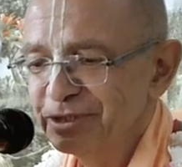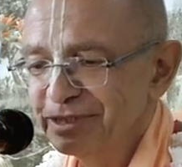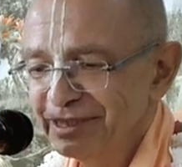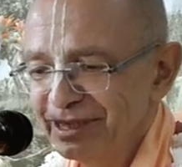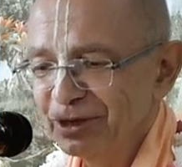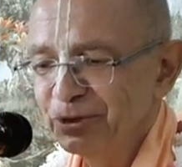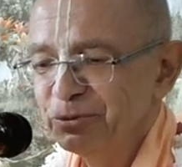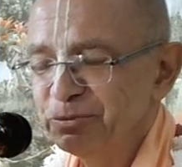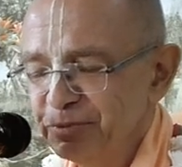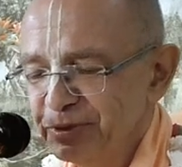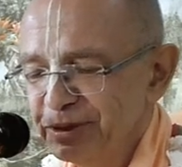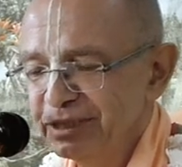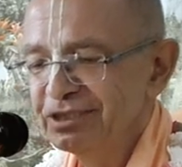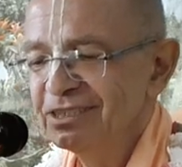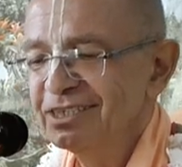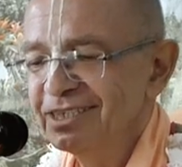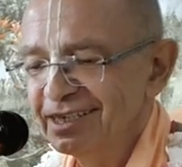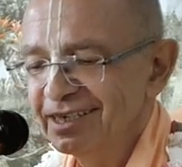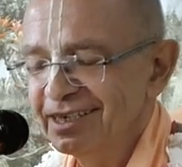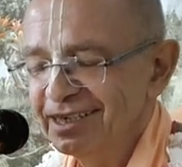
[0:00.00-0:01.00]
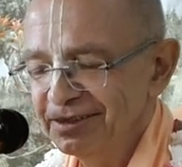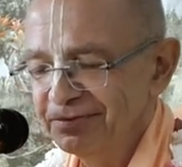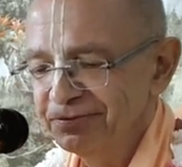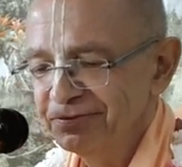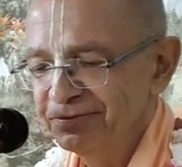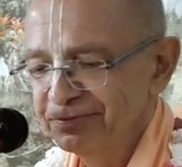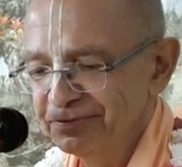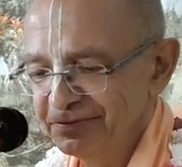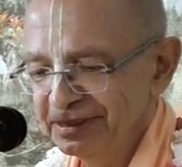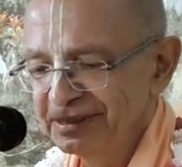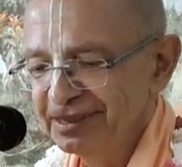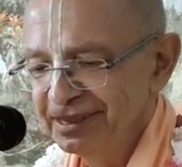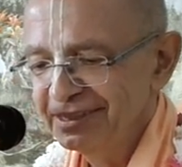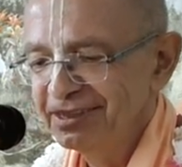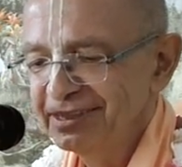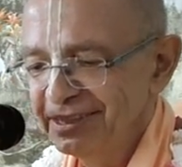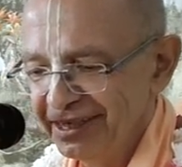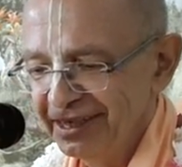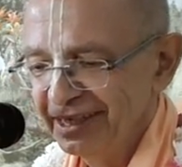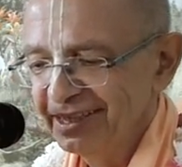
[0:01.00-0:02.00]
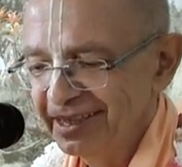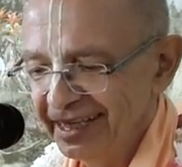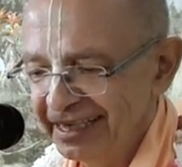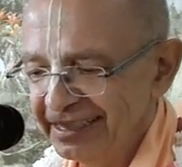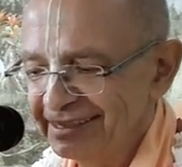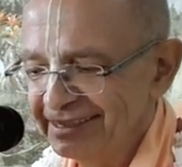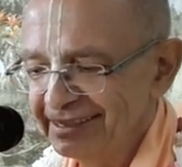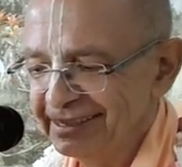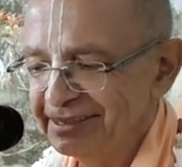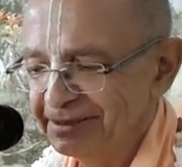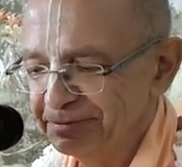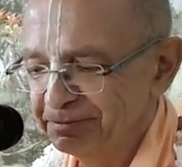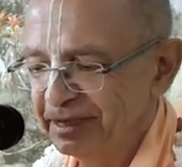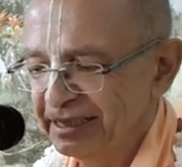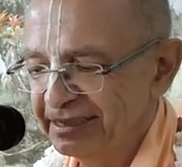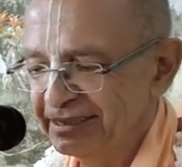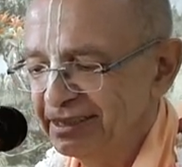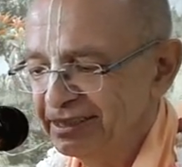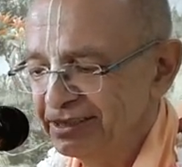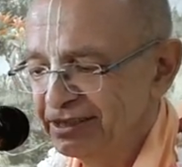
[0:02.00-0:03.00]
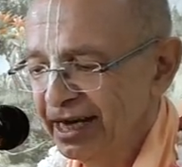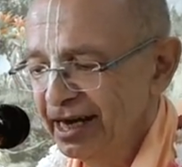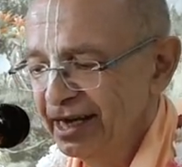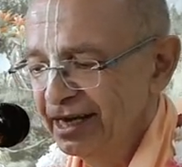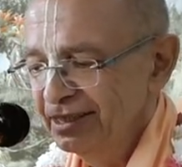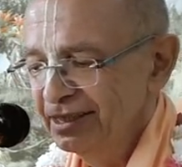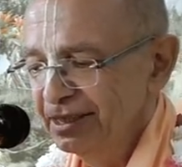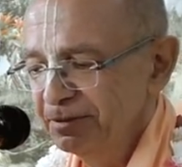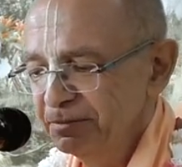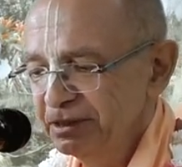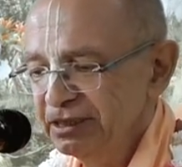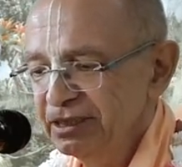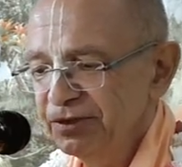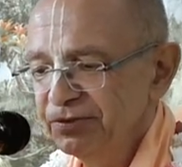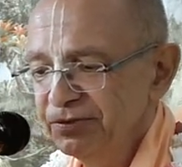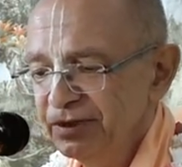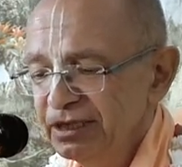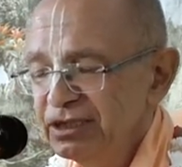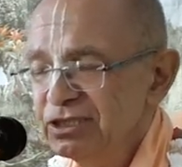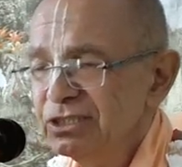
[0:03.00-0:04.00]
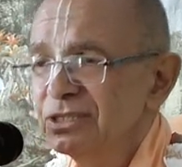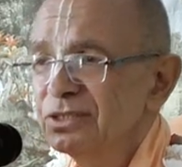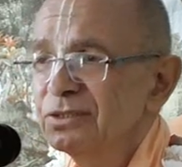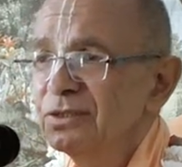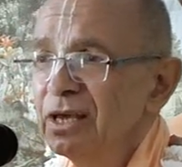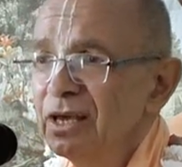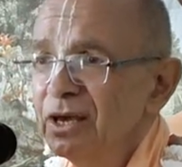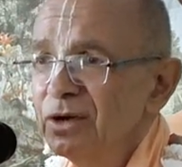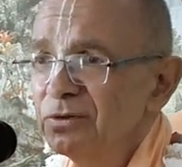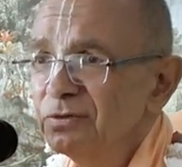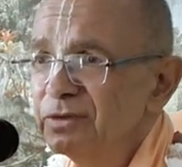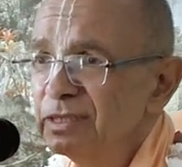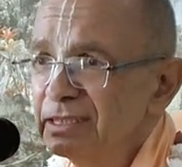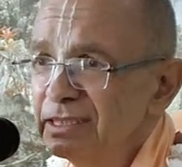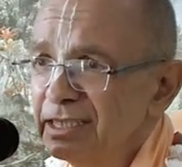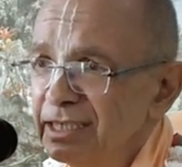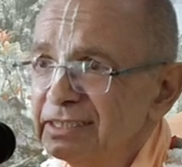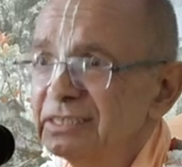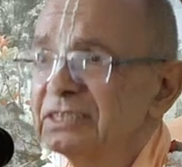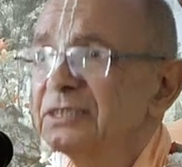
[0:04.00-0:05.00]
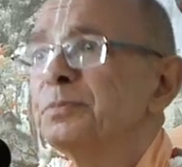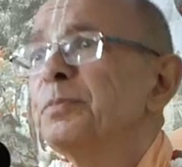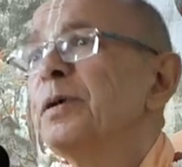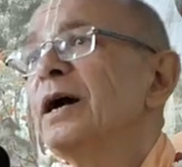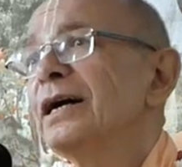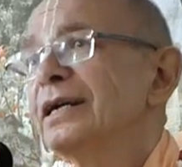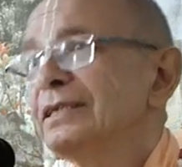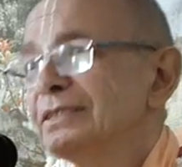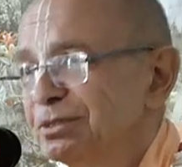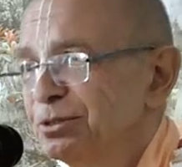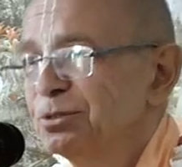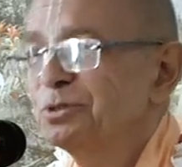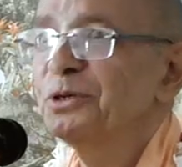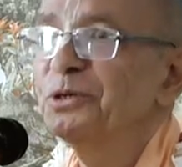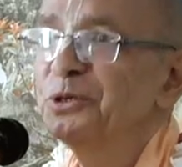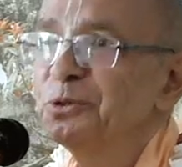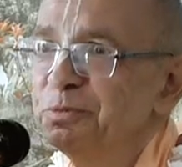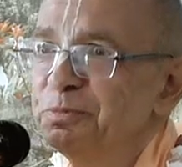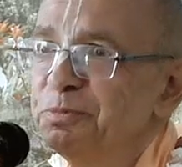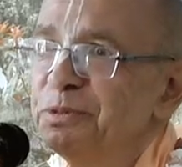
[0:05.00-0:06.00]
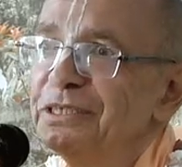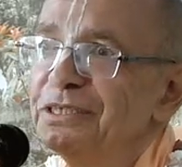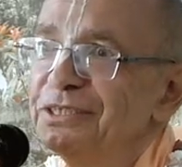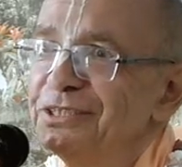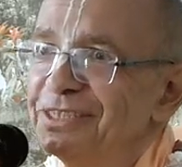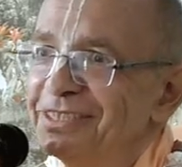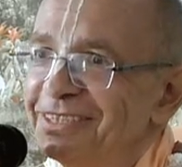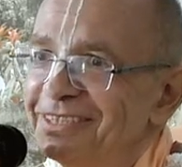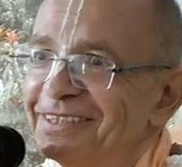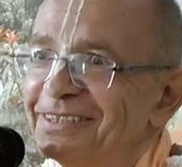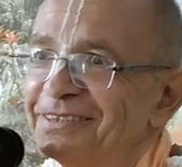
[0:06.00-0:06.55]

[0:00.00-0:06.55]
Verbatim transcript: in our preaching, if we didn't realize this message, the motivation will transpire through our preaching.